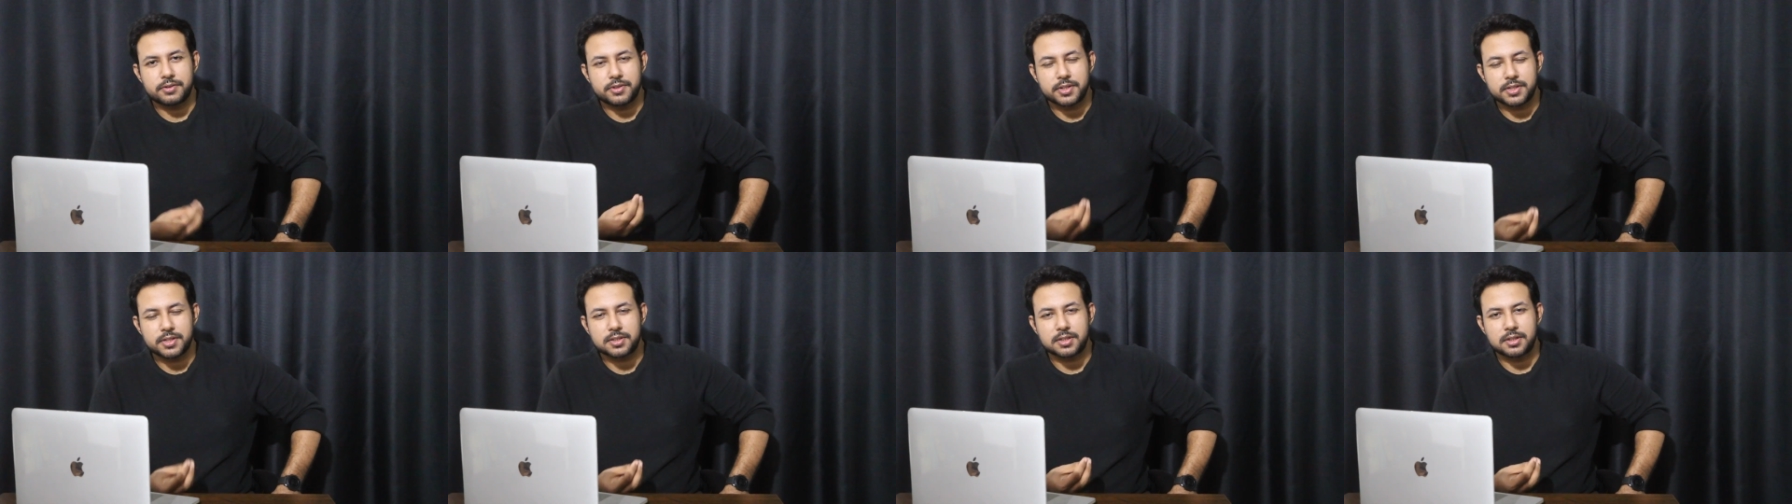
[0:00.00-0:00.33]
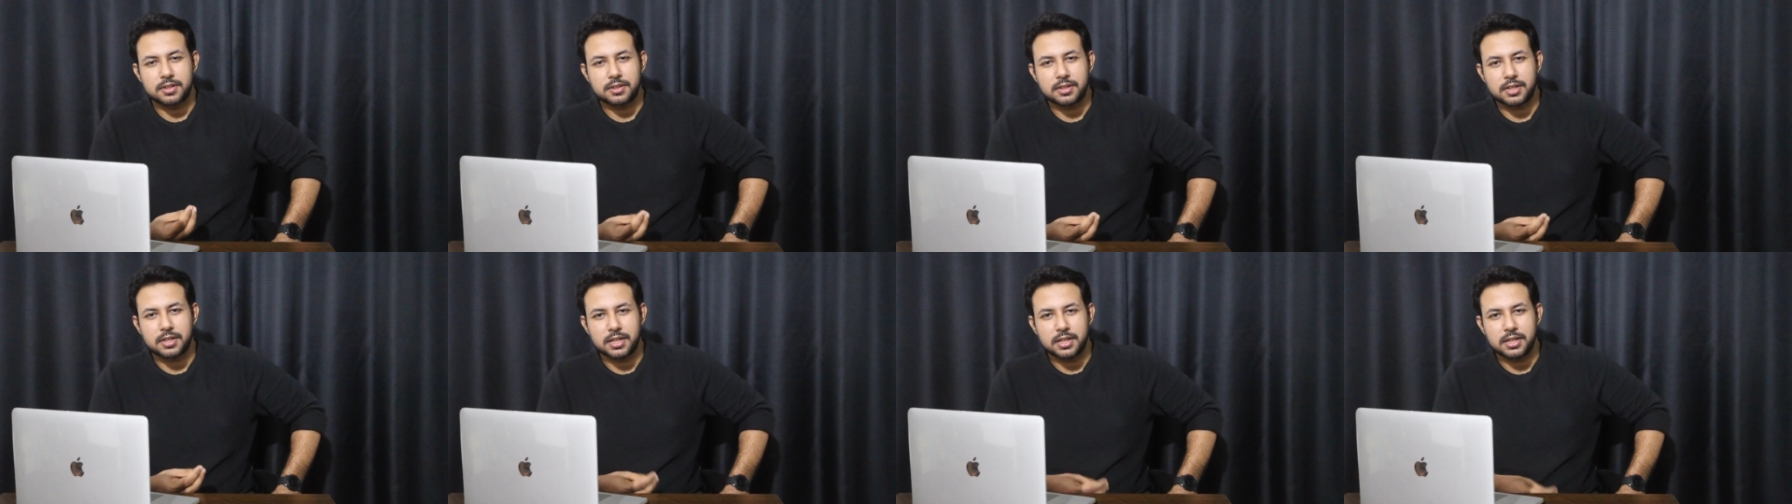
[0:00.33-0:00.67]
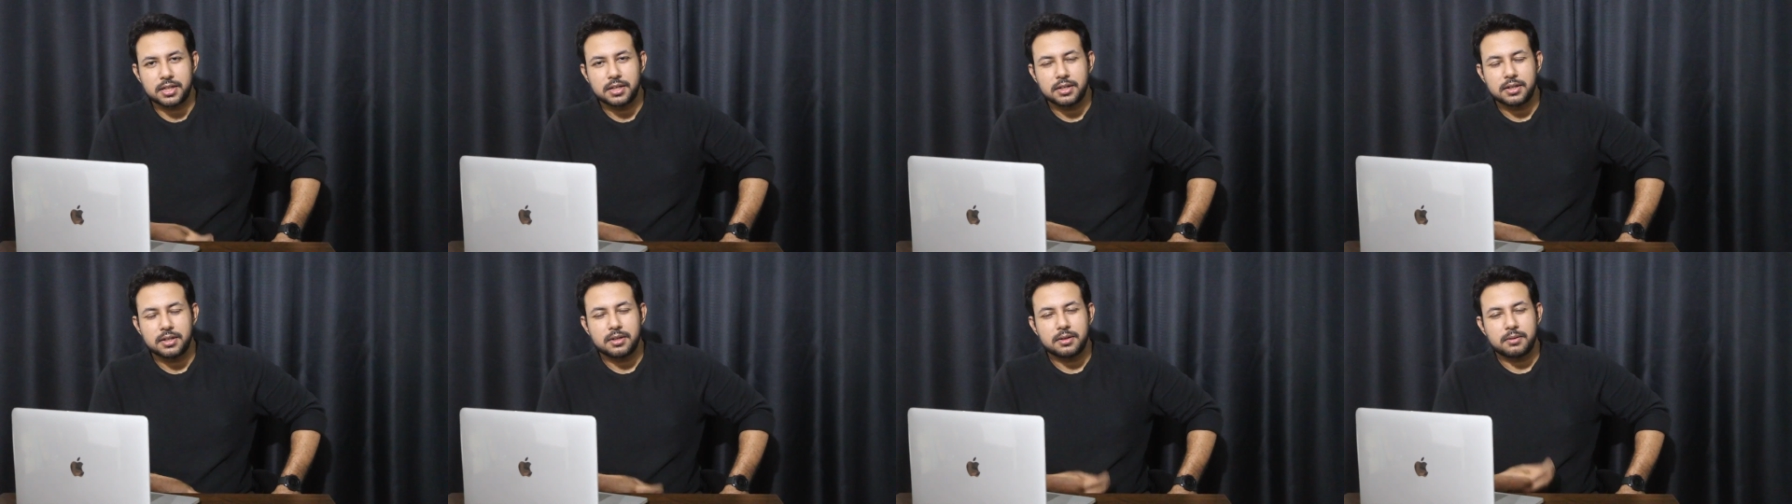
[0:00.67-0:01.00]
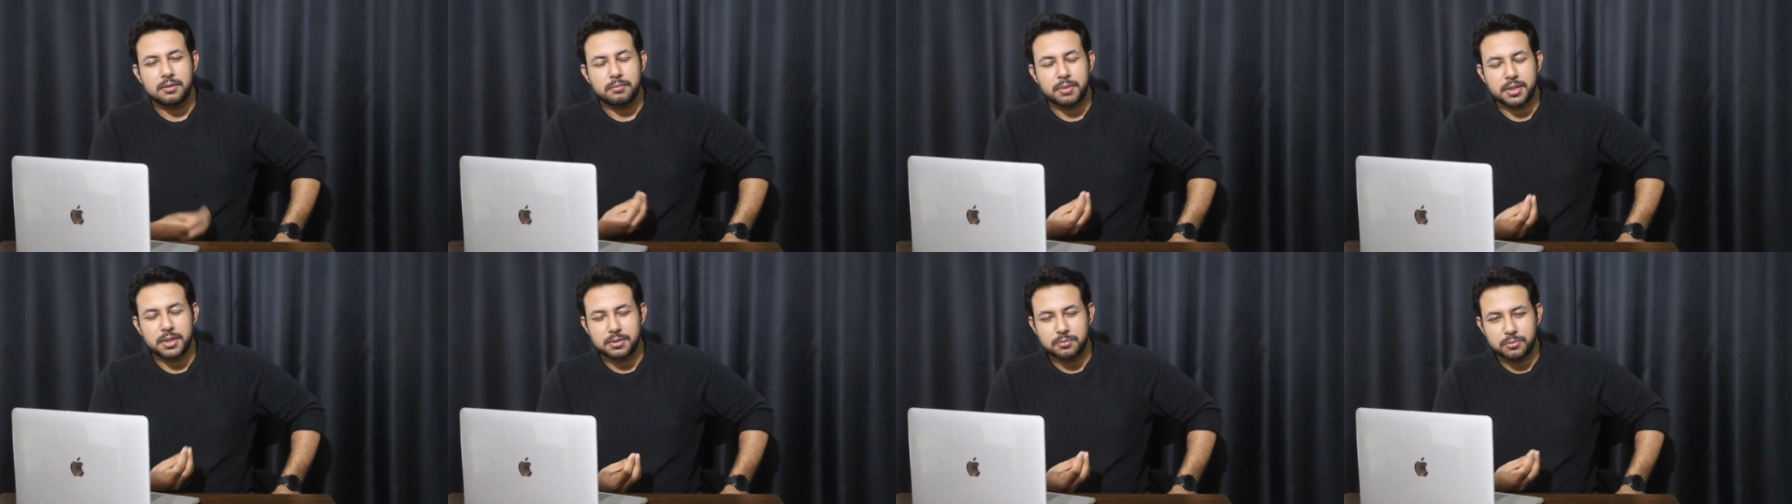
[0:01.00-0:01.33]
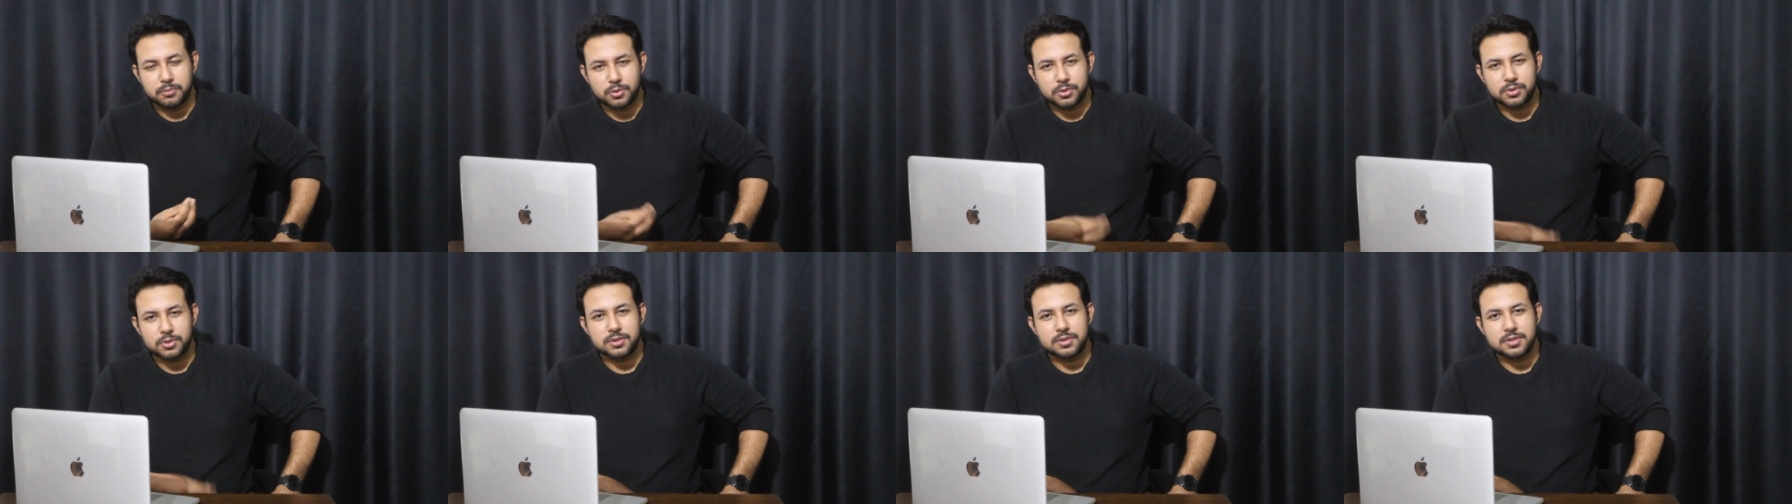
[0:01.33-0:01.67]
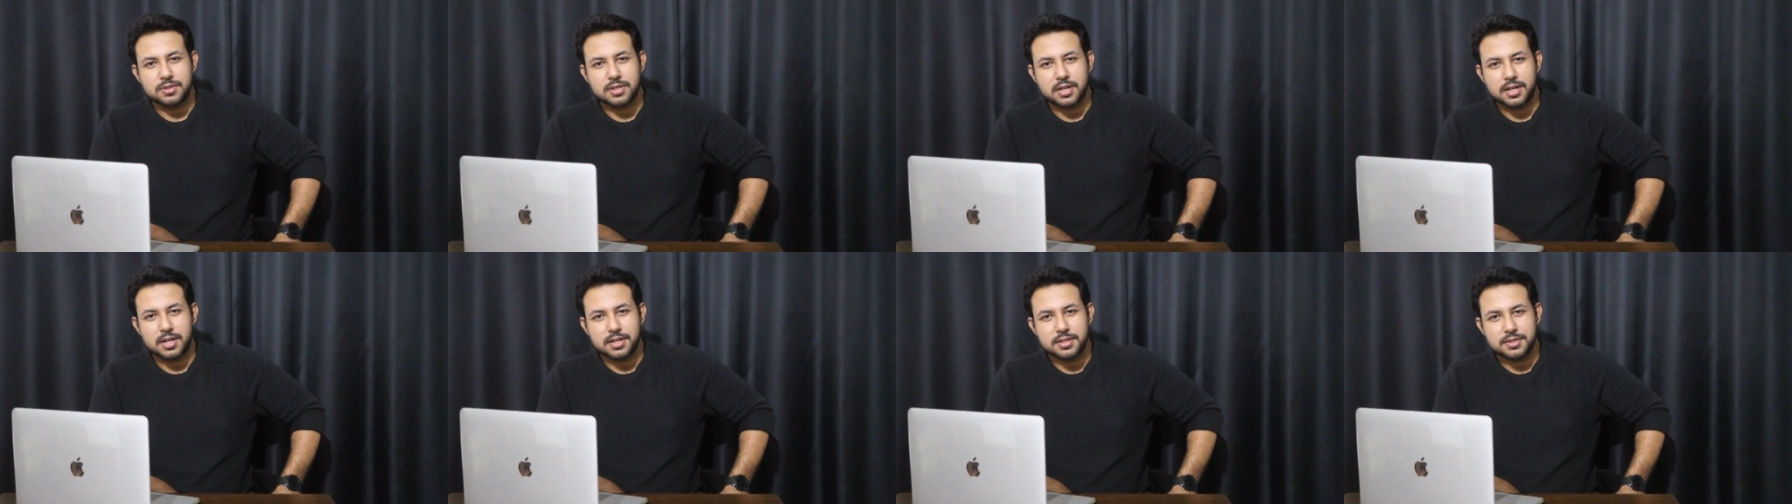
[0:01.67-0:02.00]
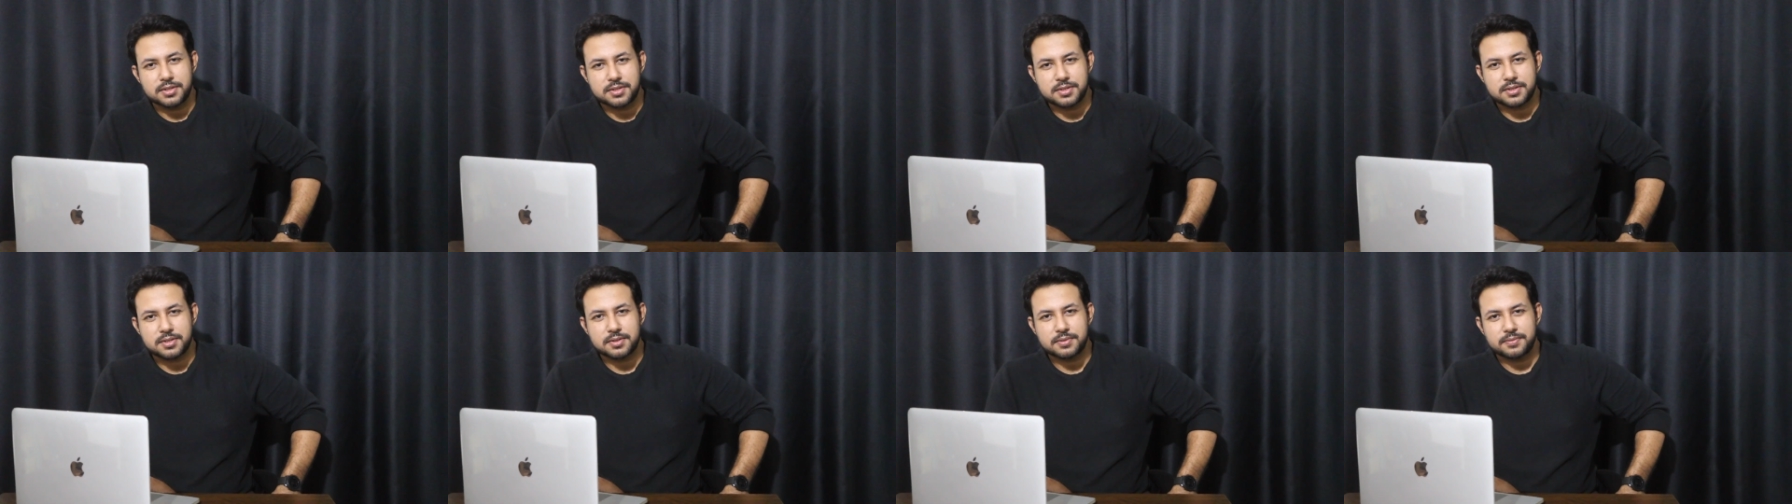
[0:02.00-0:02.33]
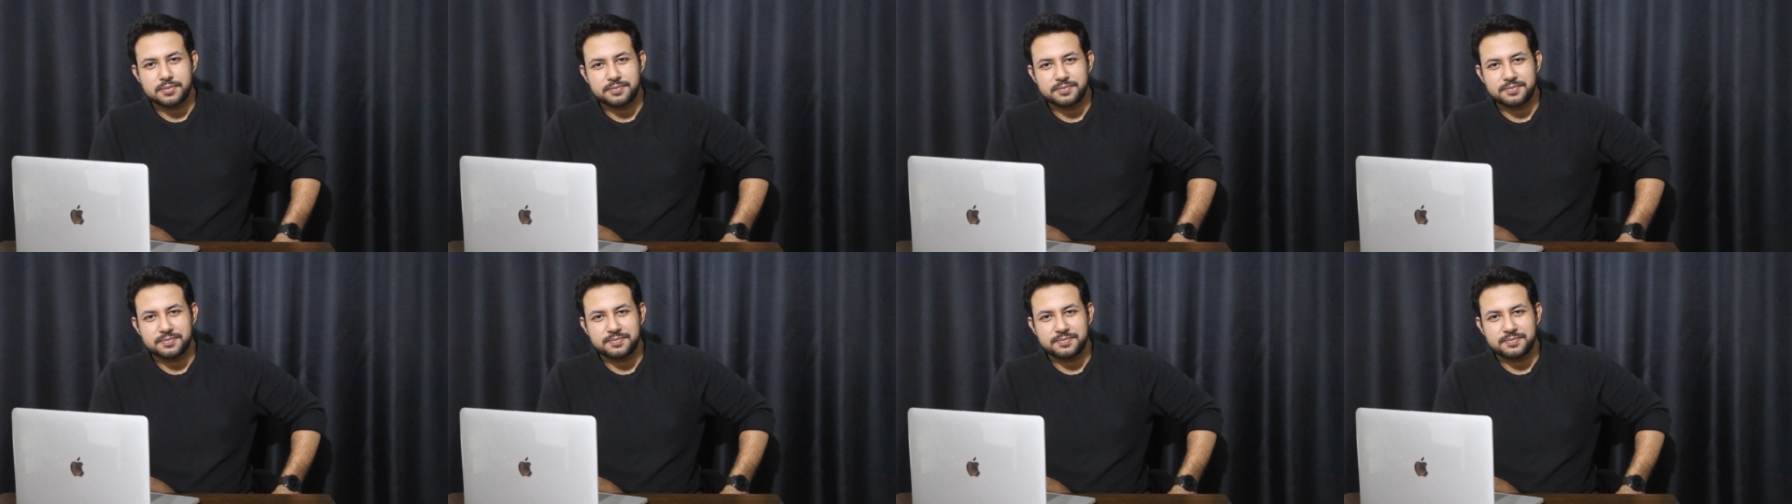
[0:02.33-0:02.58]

recently by the modern science.